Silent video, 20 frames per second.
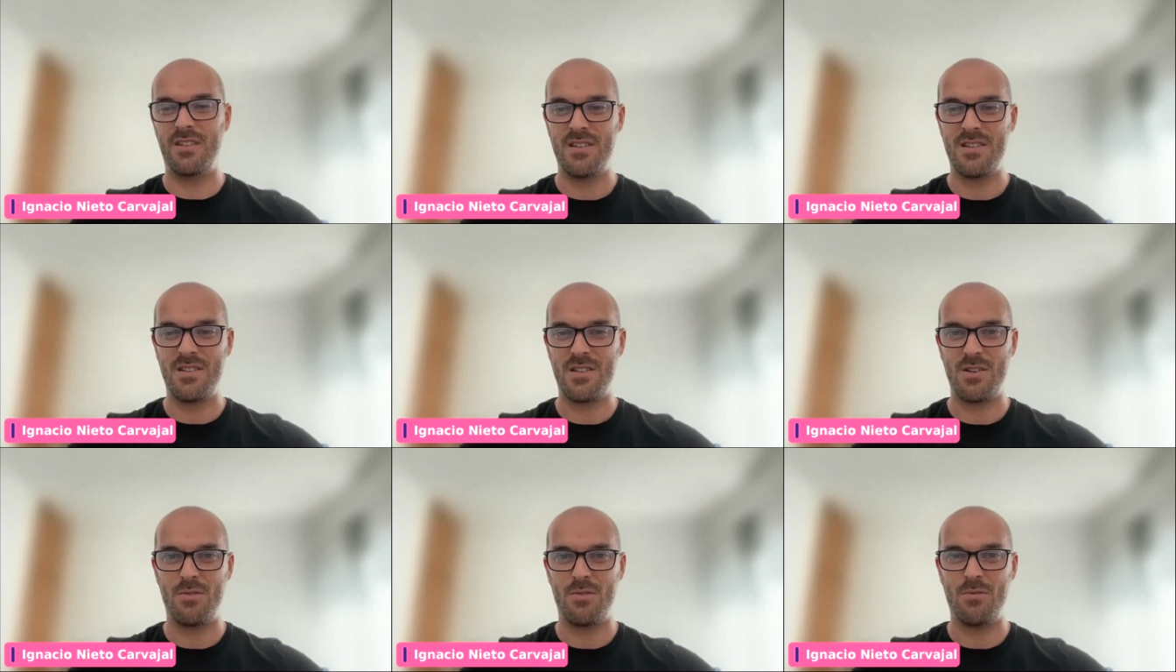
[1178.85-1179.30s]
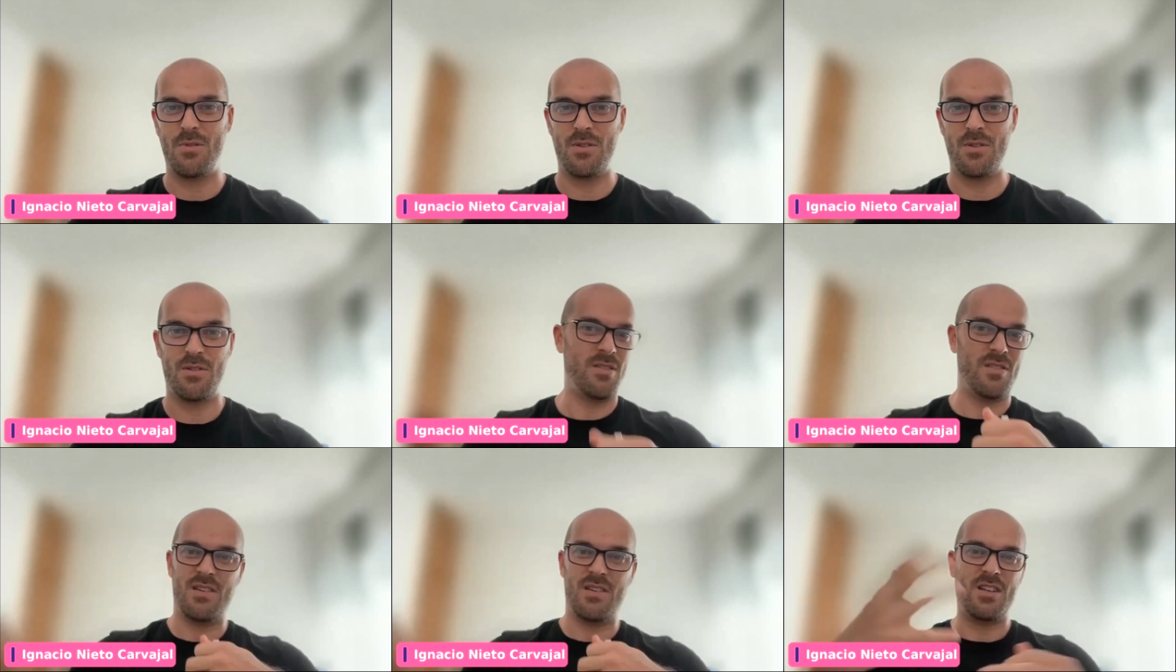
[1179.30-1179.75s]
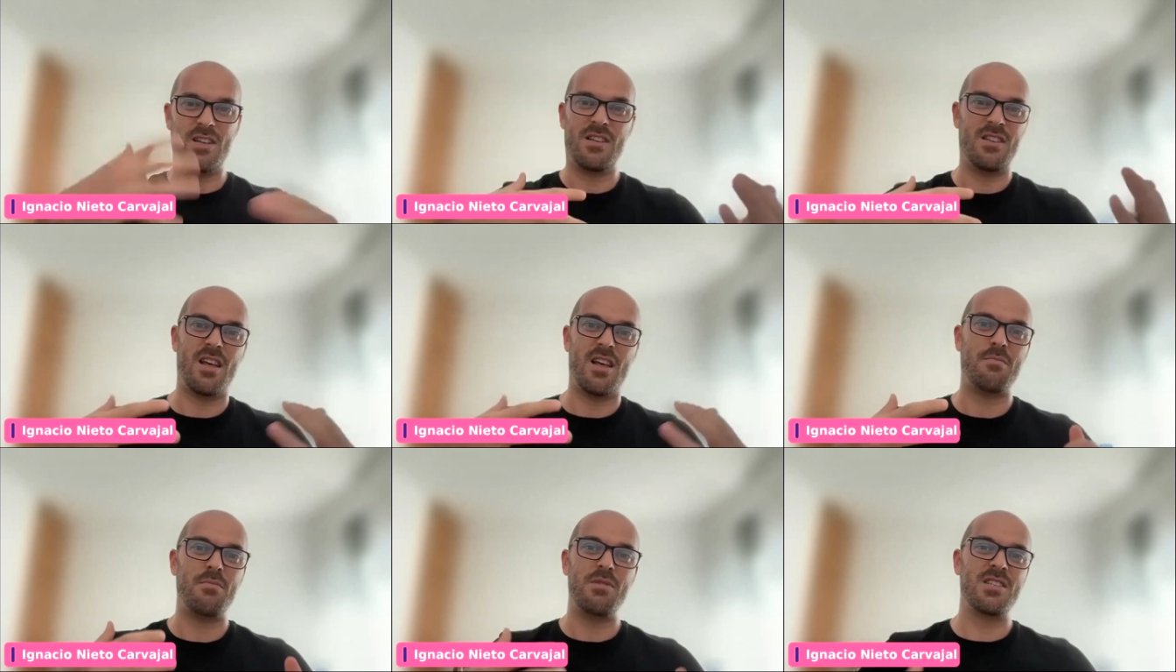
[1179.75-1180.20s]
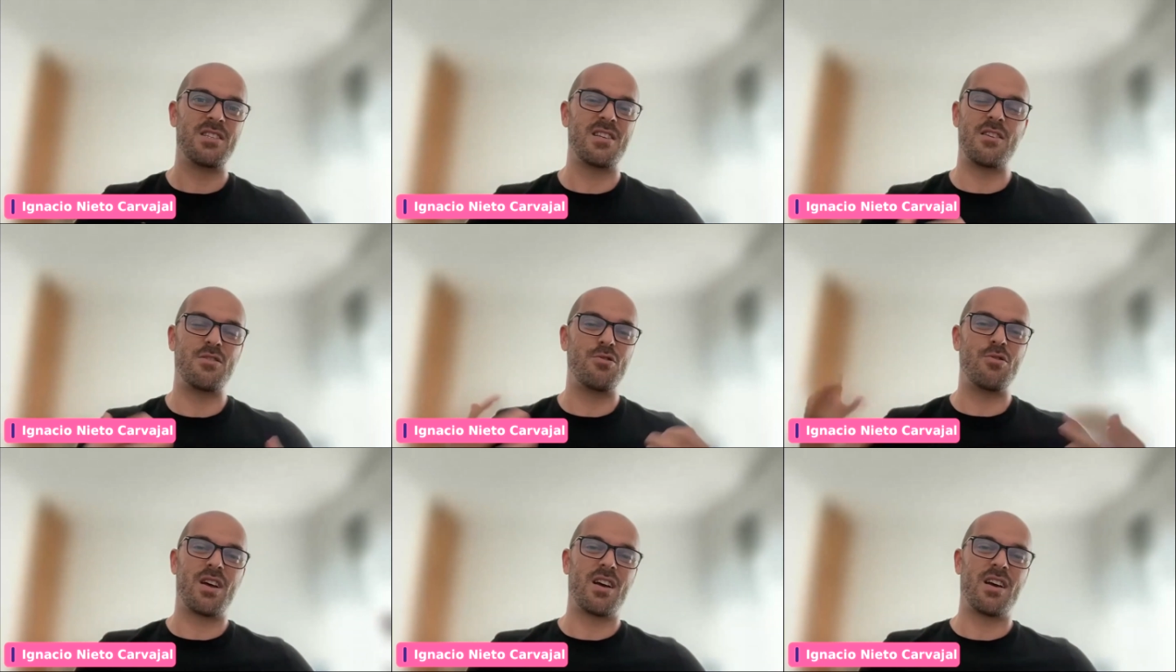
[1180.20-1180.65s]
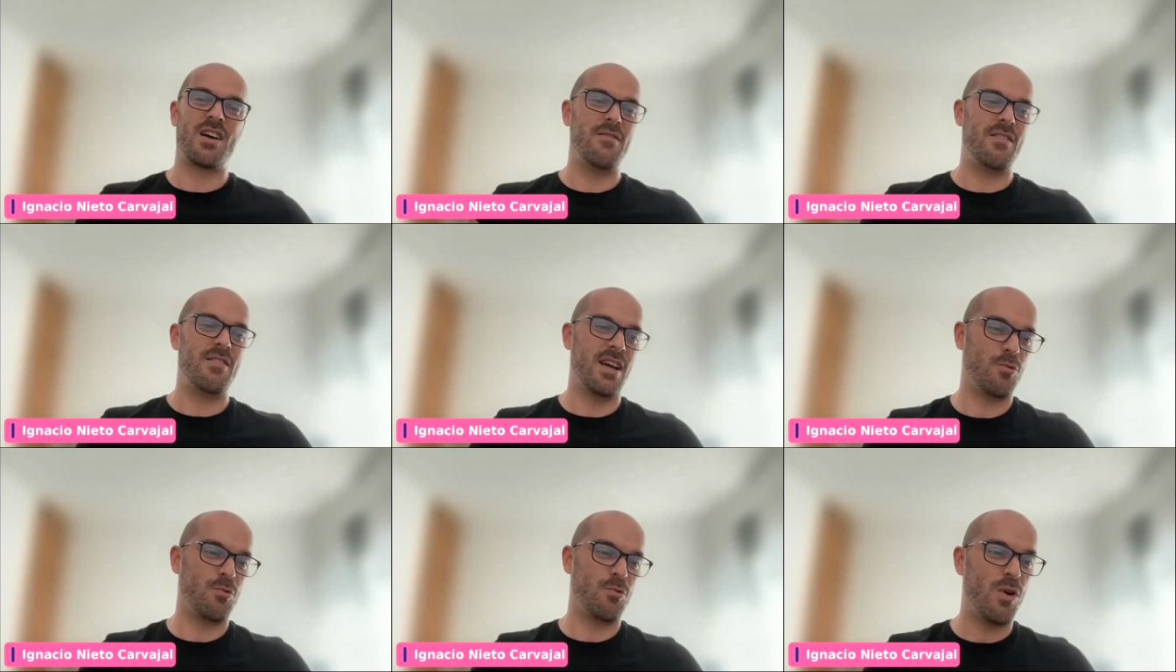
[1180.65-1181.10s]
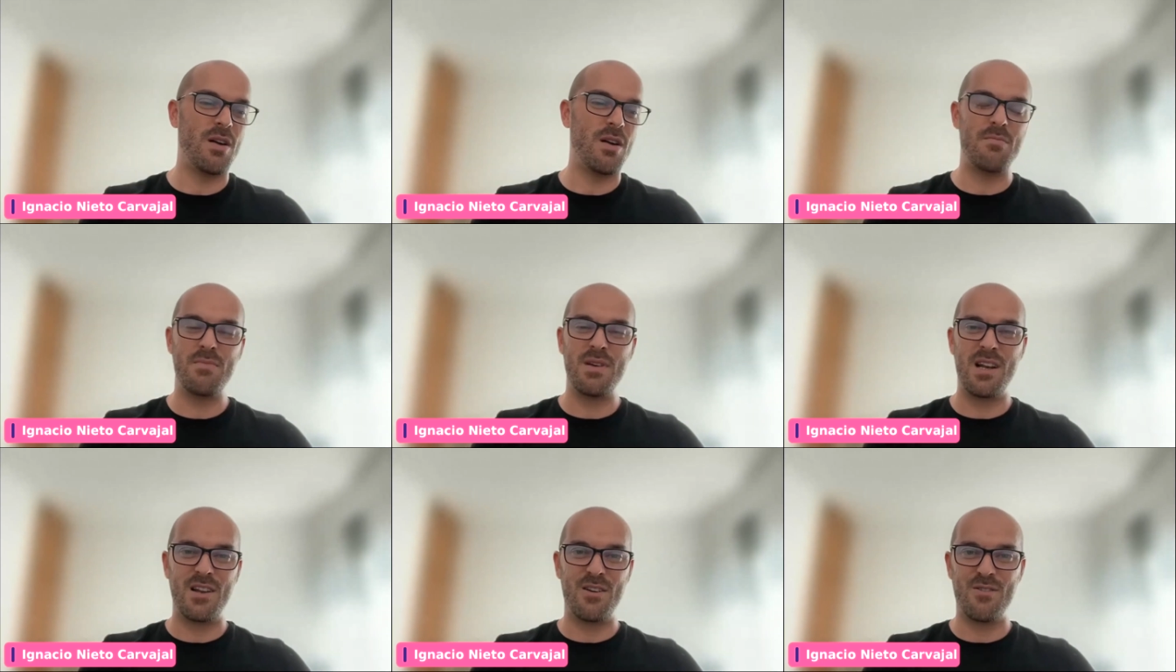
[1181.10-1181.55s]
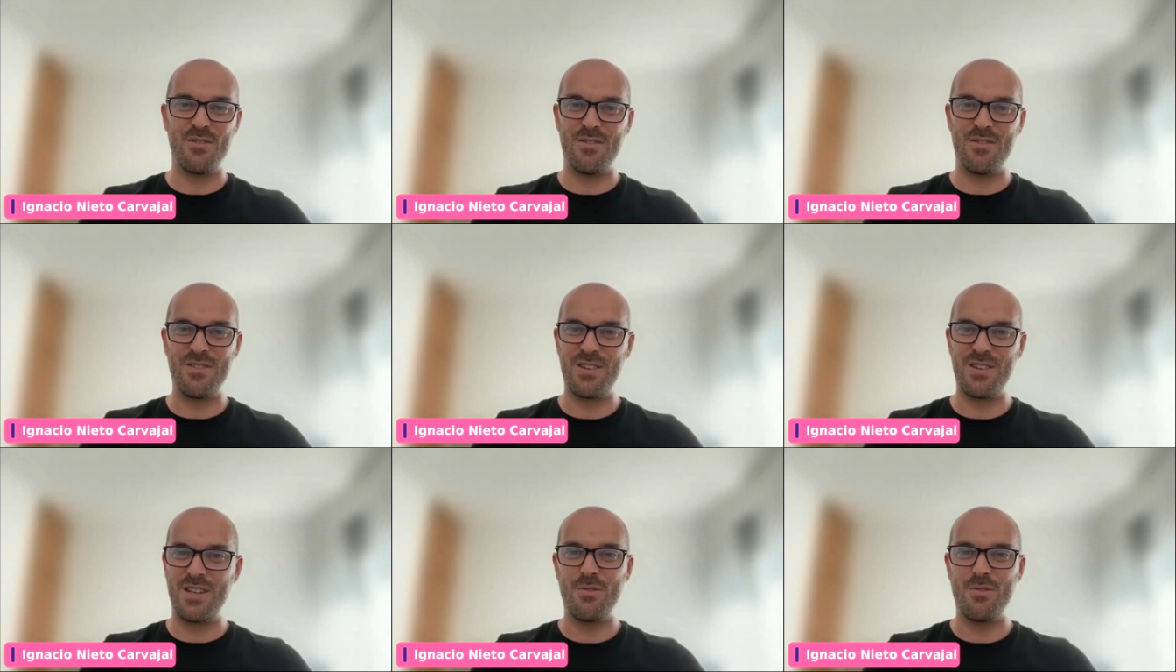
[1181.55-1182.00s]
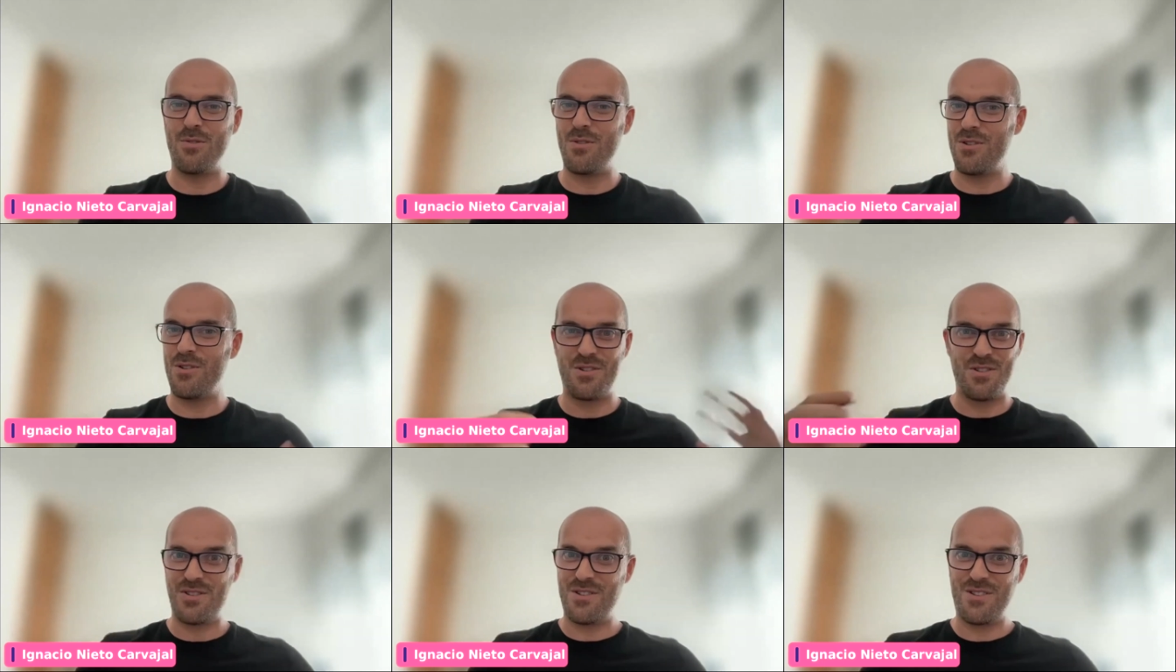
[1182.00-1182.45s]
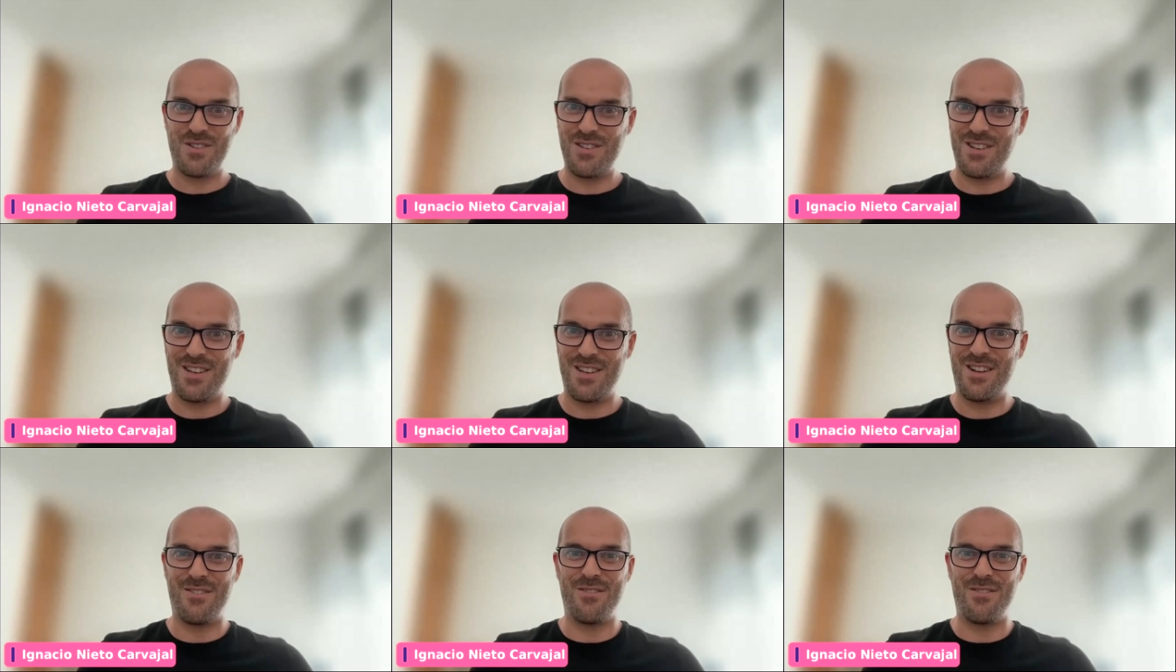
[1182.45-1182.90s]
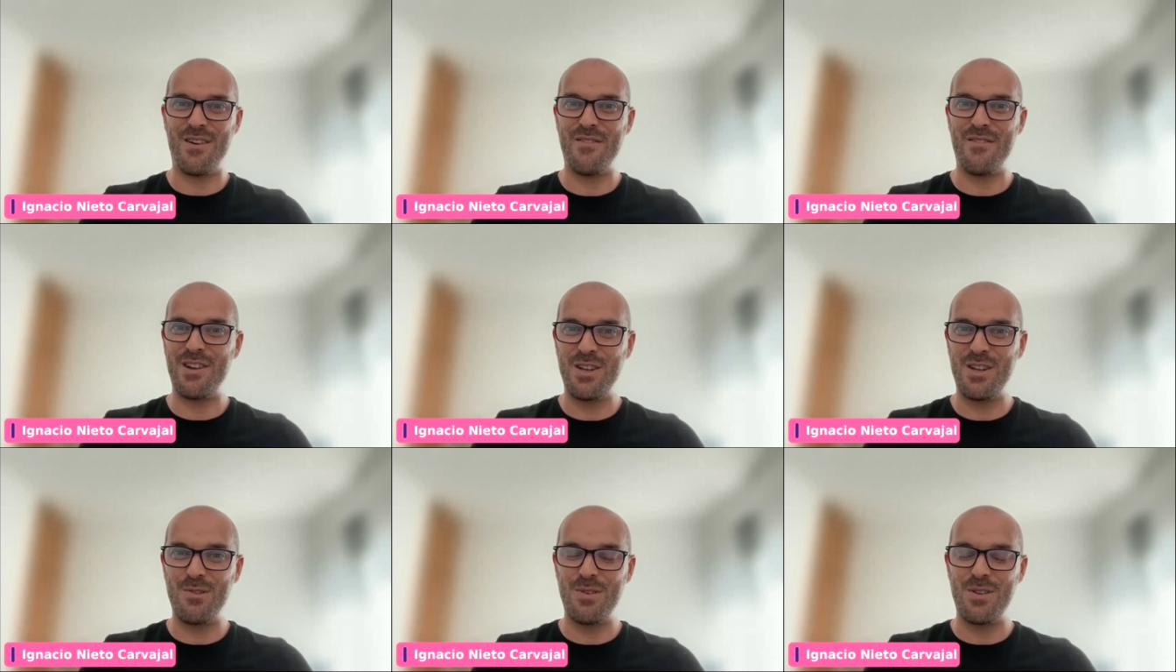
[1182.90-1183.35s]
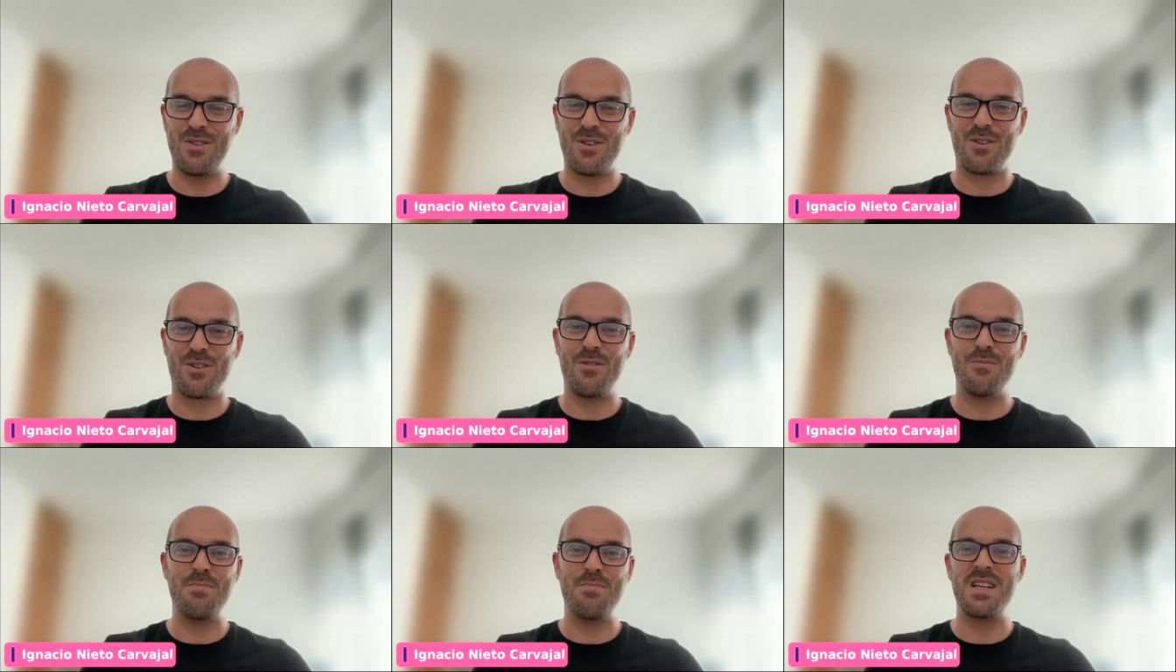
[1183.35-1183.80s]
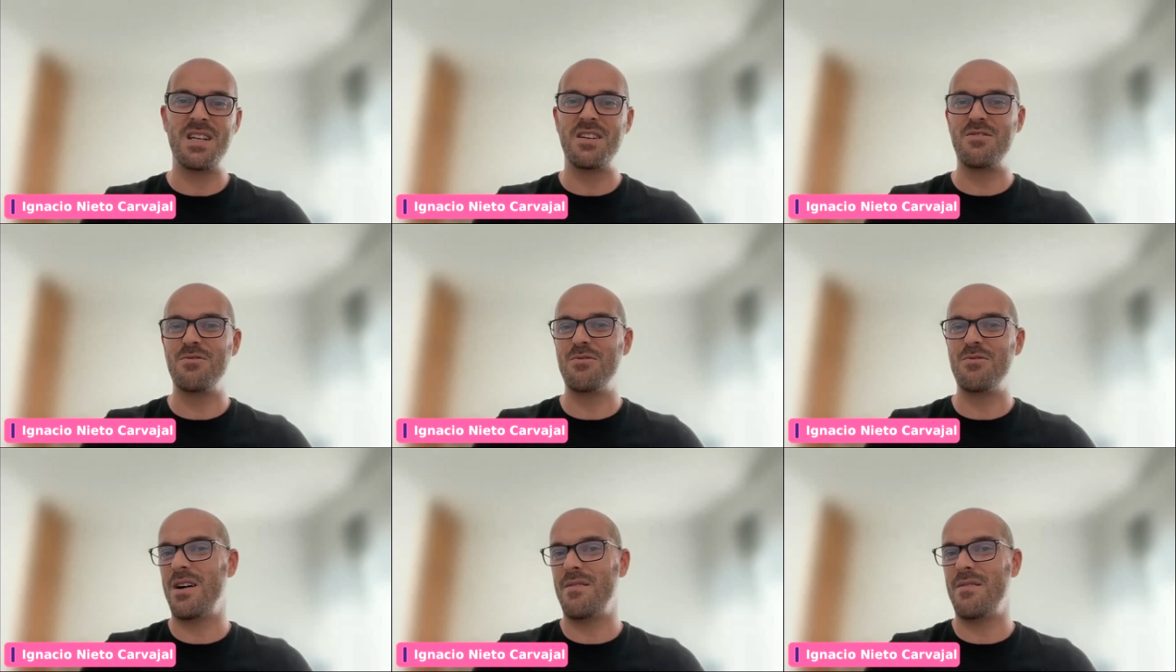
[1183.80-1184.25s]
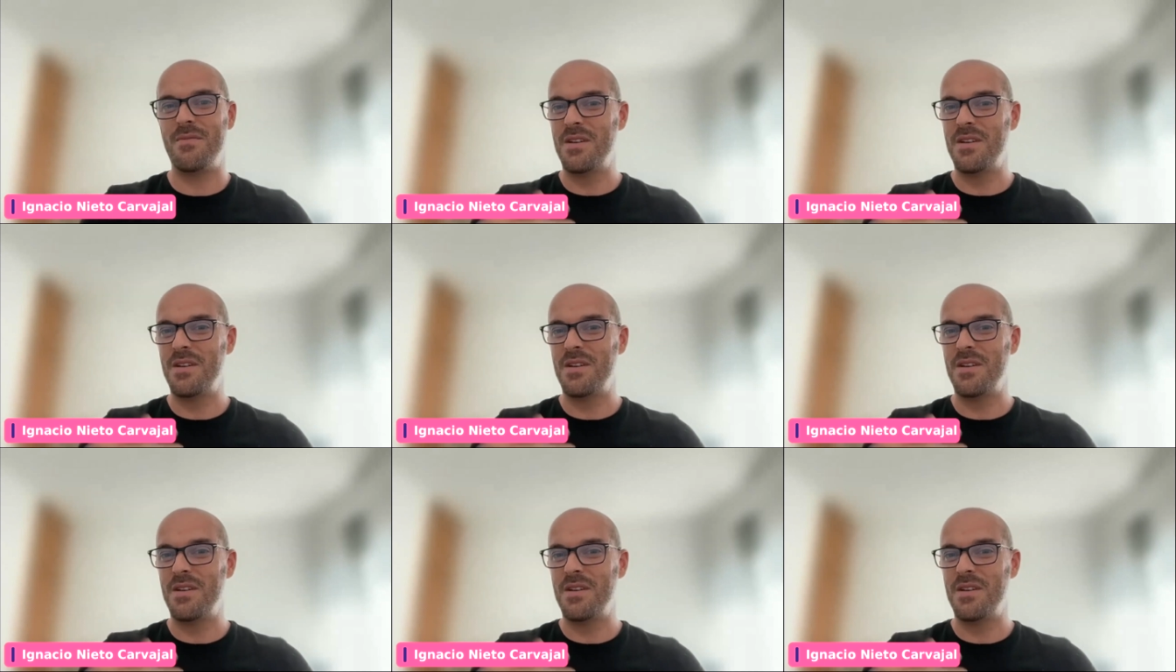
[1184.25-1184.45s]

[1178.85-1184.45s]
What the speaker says: So that means that you can have like 1 million euros in revenue in your company, and you have